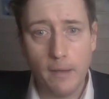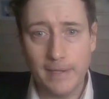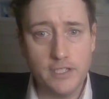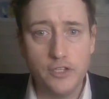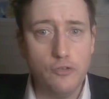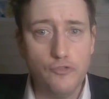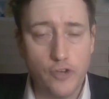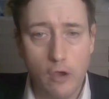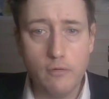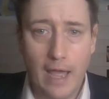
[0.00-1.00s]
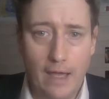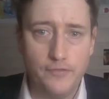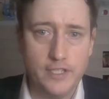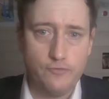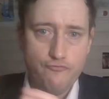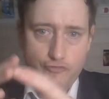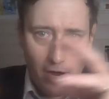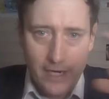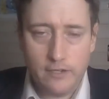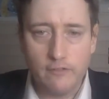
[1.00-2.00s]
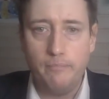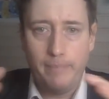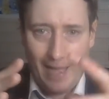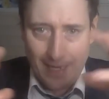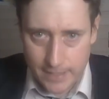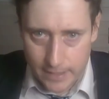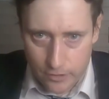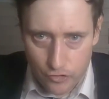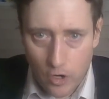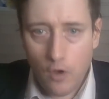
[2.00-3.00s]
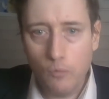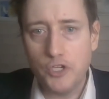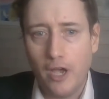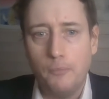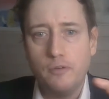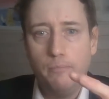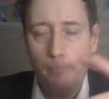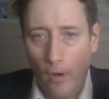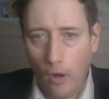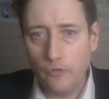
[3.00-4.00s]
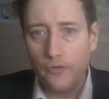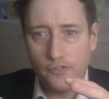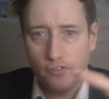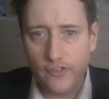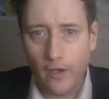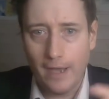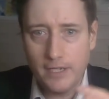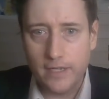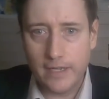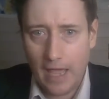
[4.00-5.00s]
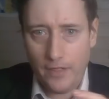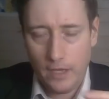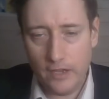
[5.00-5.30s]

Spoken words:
is that you don't have this rite of passage which helps to bond the society together.